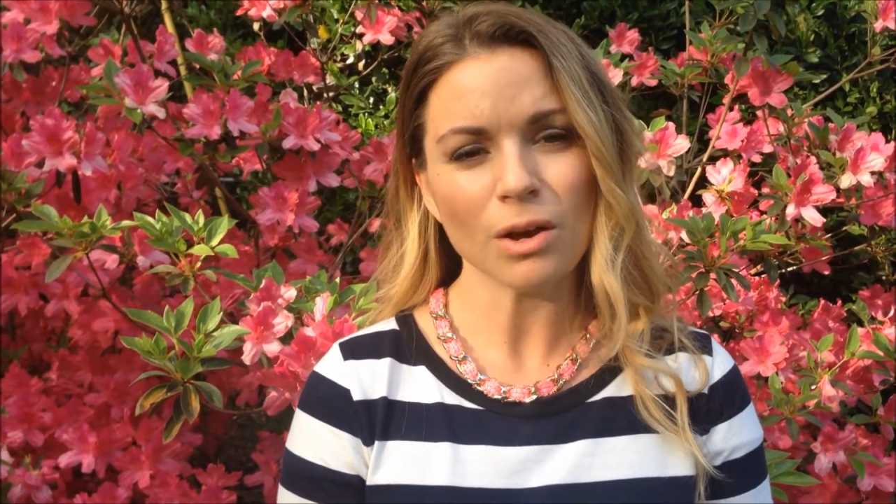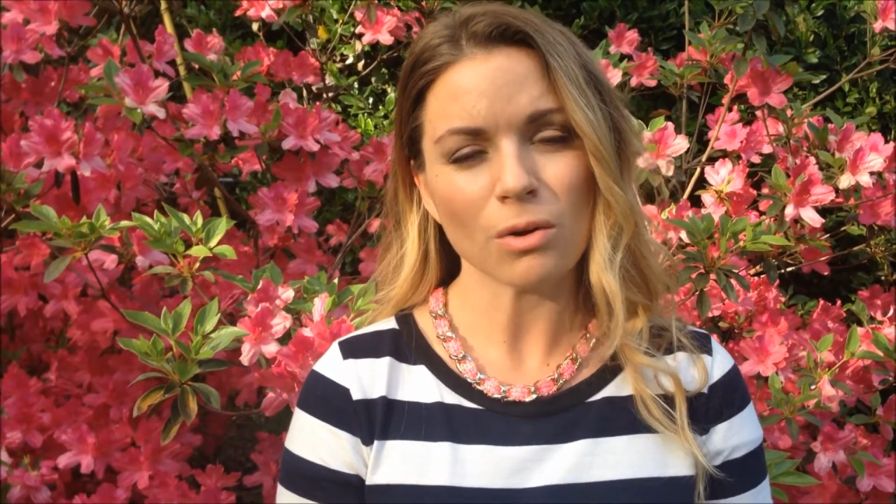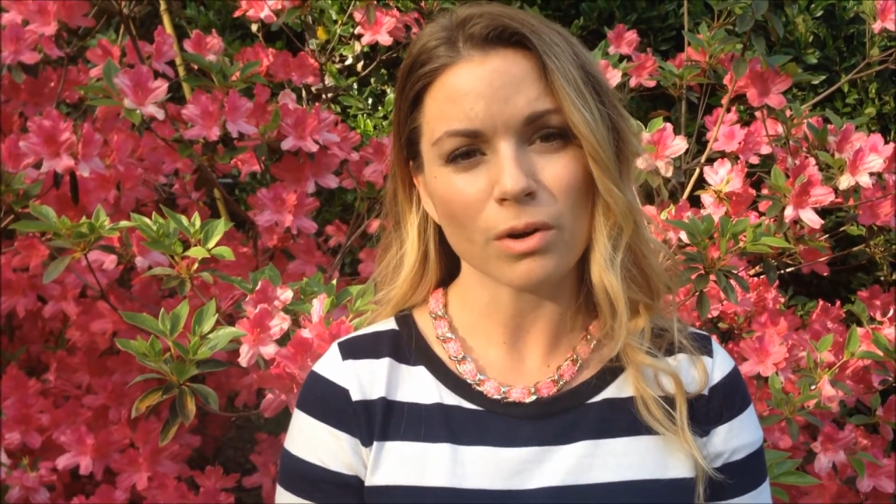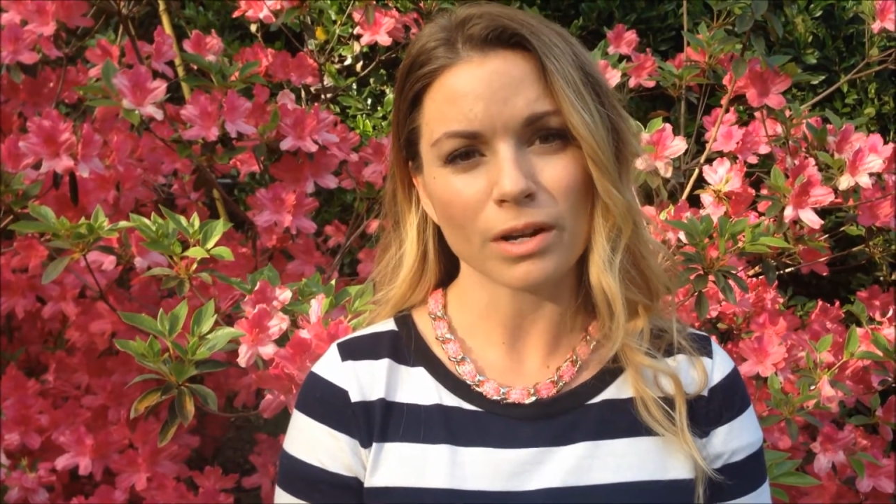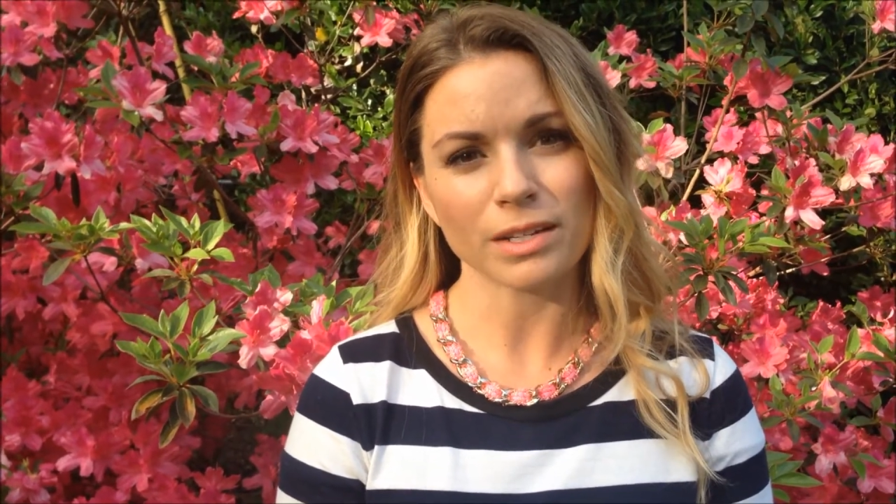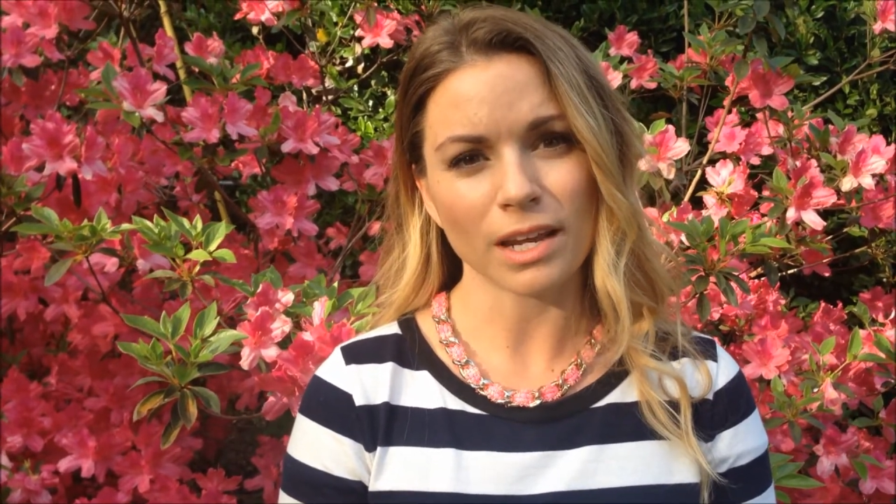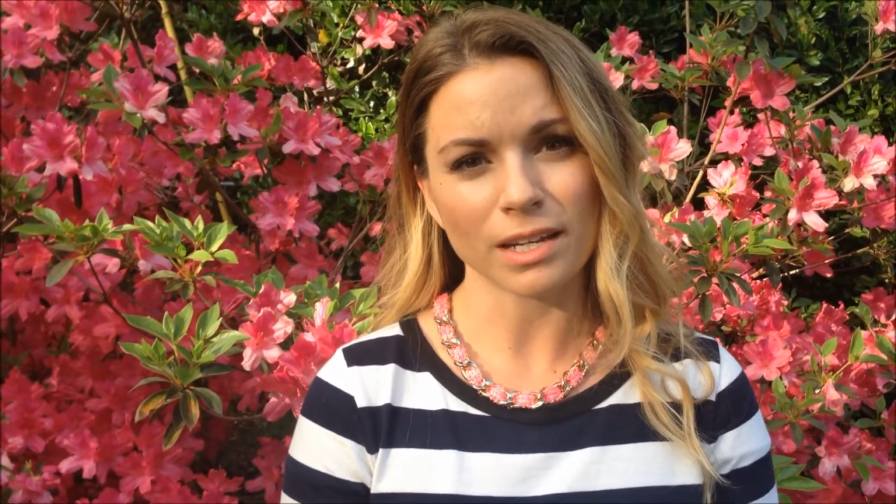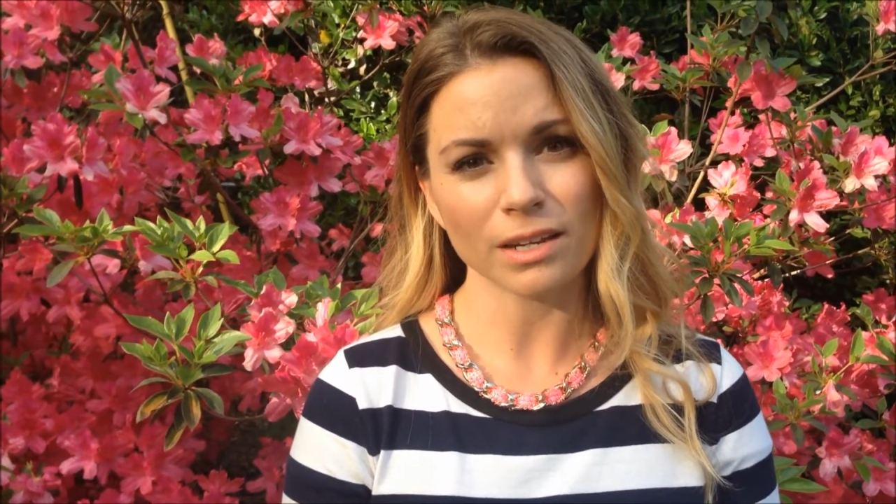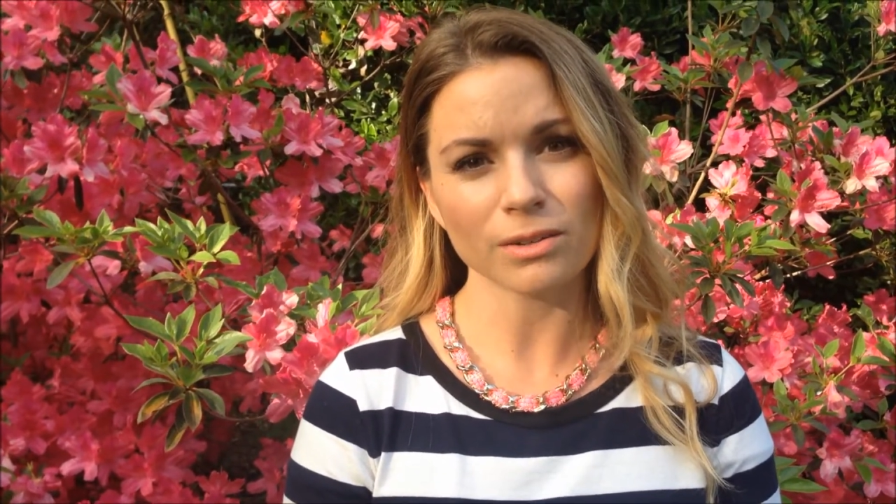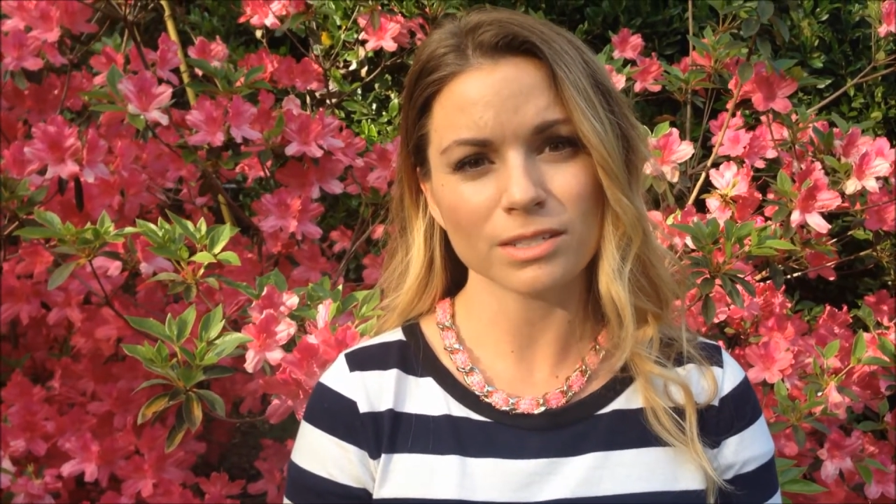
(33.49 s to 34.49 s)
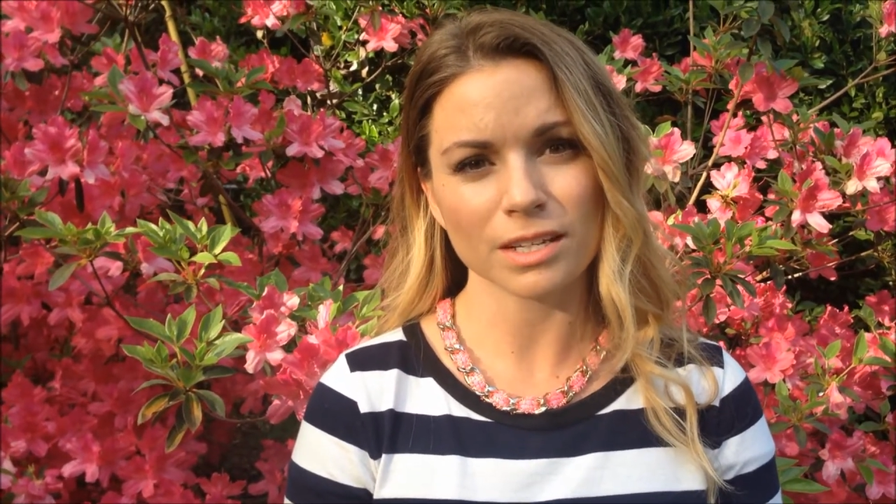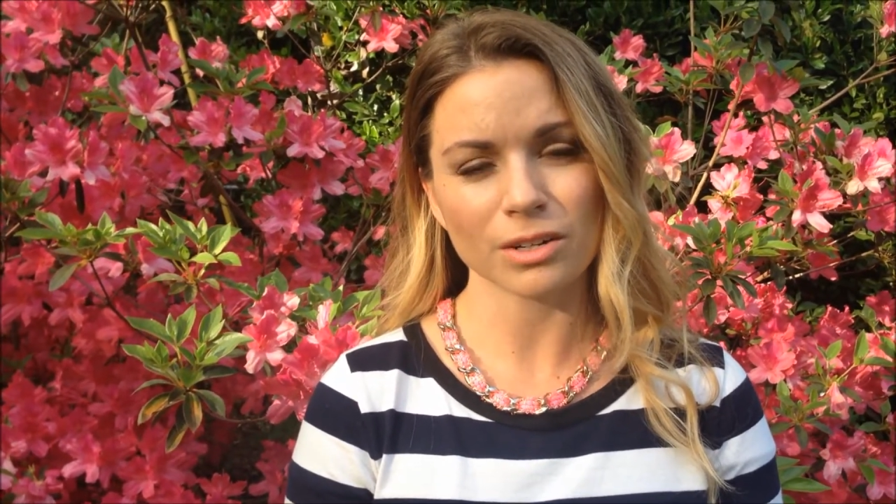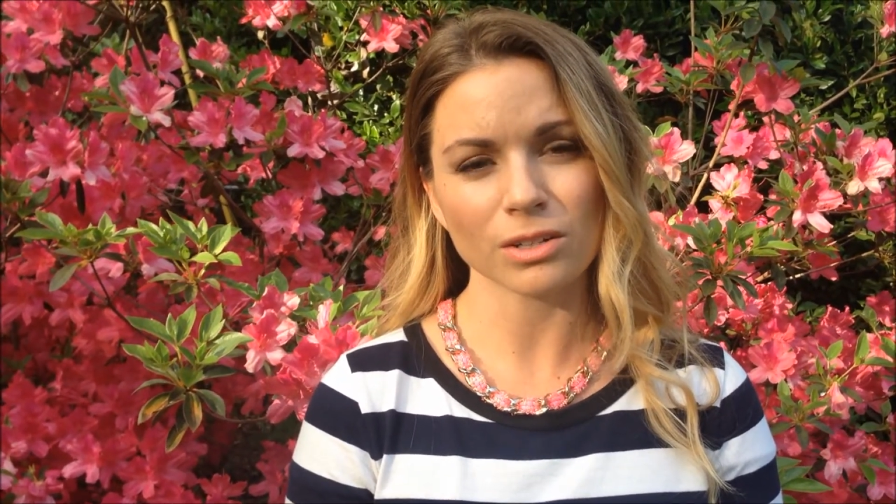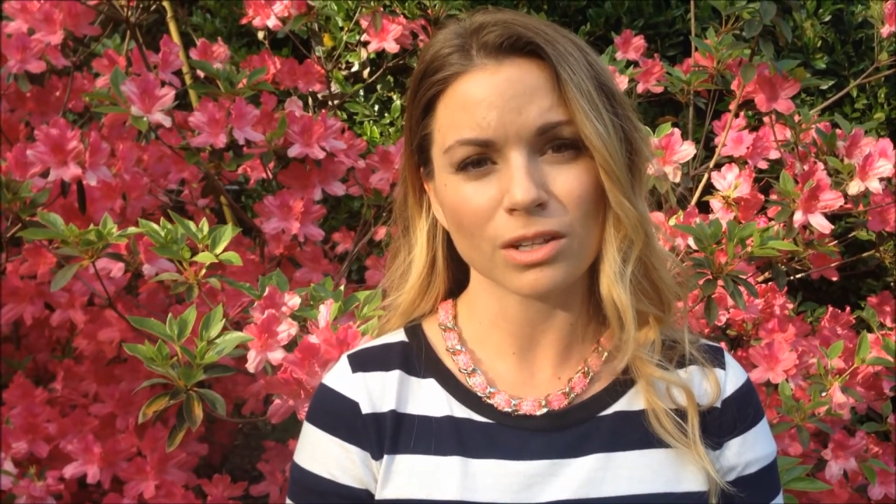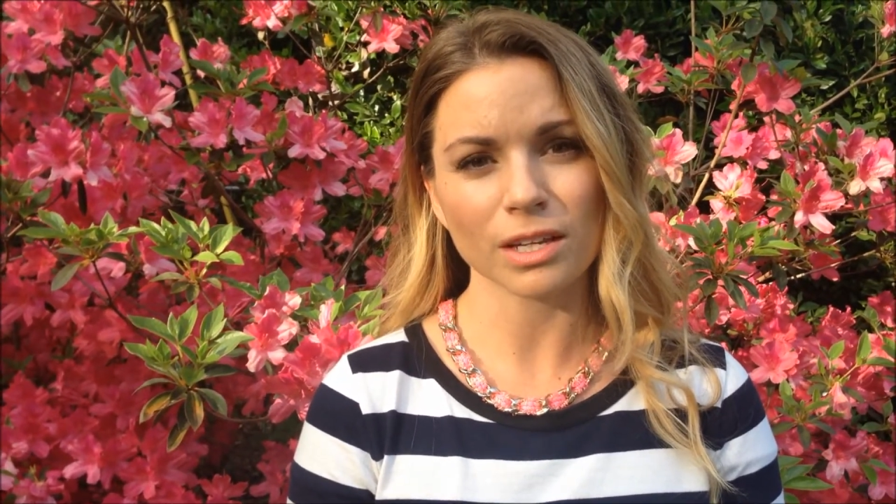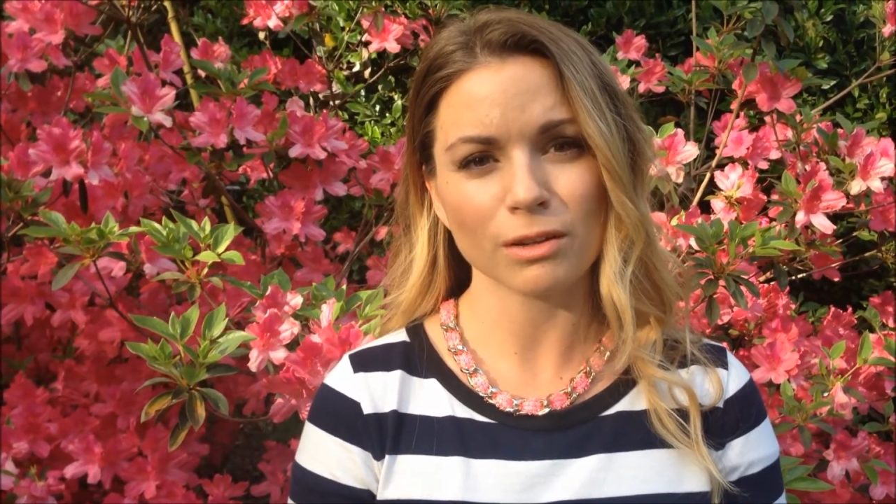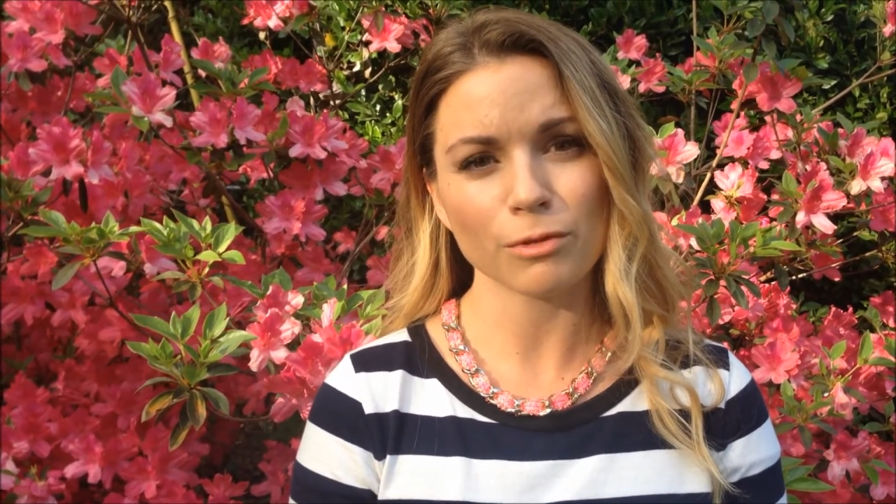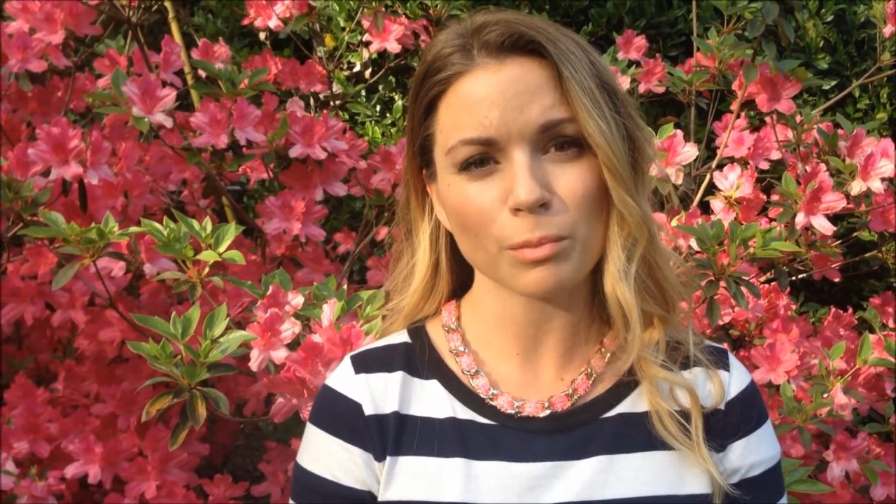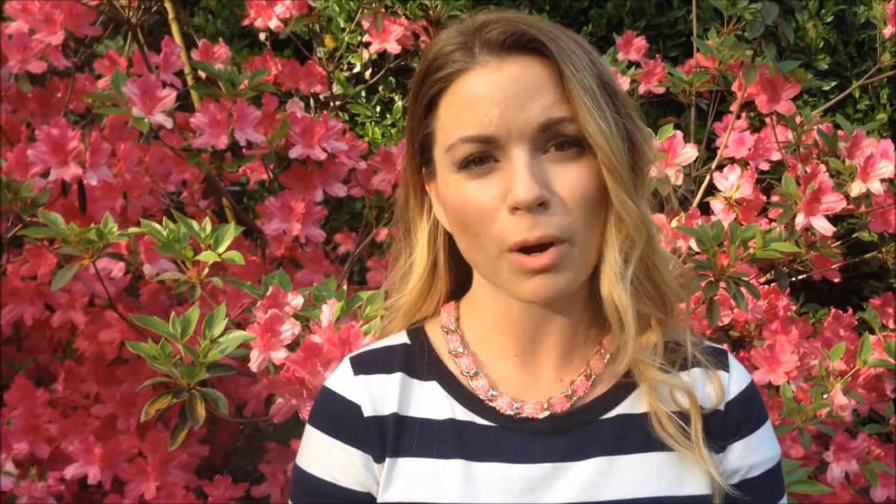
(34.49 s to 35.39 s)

or a nanny or sitter looking for